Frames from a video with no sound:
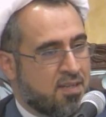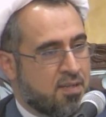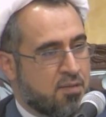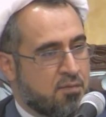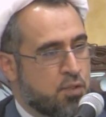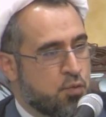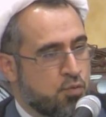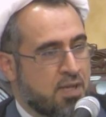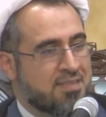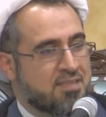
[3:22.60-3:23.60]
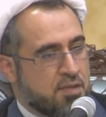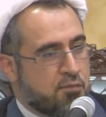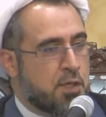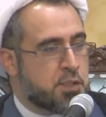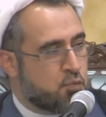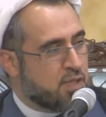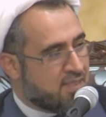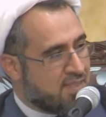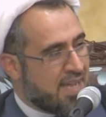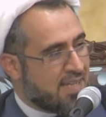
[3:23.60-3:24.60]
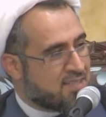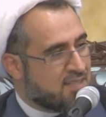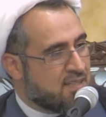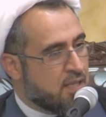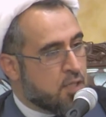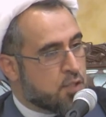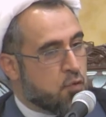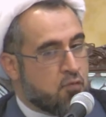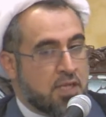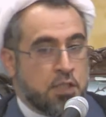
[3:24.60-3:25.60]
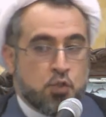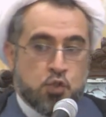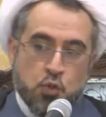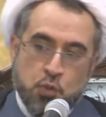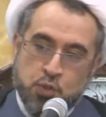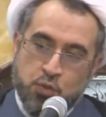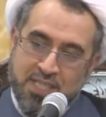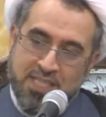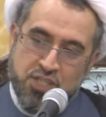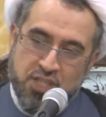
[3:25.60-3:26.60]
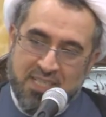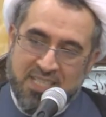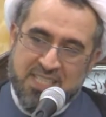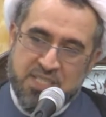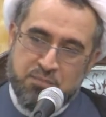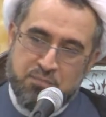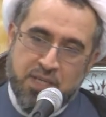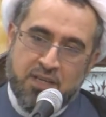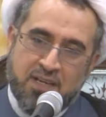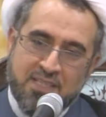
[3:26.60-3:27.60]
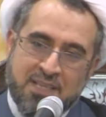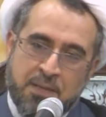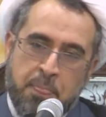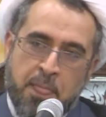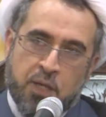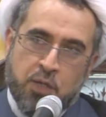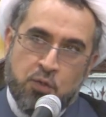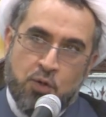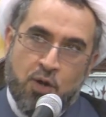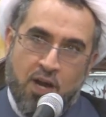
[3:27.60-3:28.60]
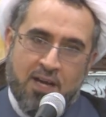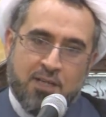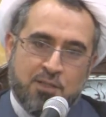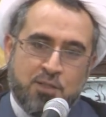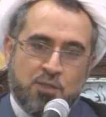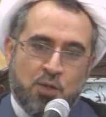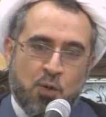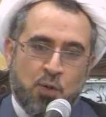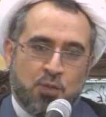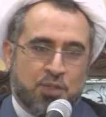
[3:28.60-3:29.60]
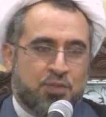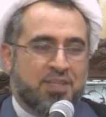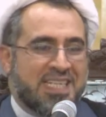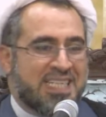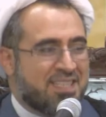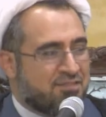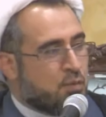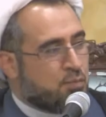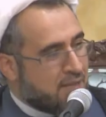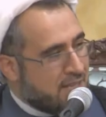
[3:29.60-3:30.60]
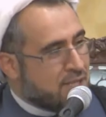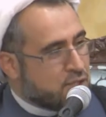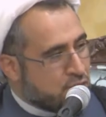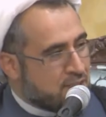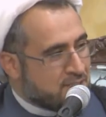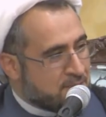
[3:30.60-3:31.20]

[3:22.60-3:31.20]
We do not suffice with that. So when you choose religion, it is because you are so greedy for pleasures.